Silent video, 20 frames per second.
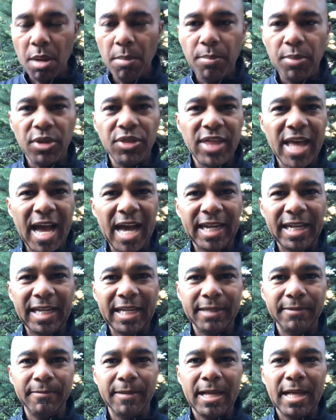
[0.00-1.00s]
Put that
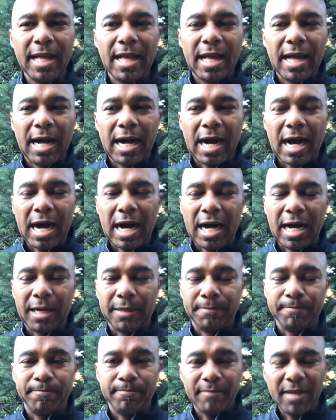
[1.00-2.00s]
in,
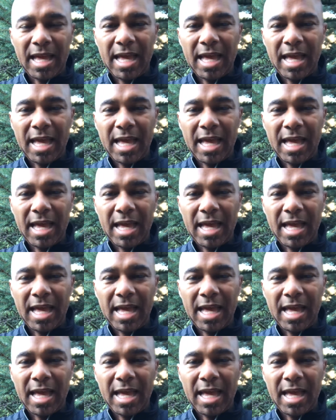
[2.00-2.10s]
um,